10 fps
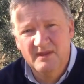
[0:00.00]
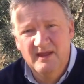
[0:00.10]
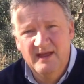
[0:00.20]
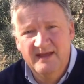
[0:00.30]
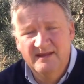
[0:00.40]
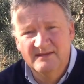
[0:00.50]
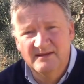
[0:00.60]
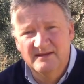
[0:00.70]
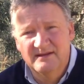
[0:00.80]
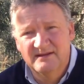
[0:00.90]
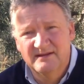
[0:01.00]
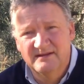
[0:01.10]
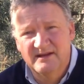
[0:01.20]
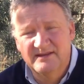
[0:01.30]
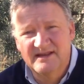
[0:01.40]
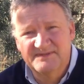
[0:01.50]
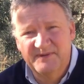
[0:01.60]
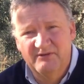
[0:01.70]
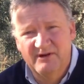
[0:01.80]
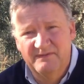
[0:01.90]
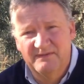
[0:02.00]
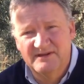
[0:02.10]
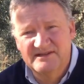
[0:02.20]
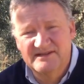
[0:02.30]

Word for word: And, and that's been great for us.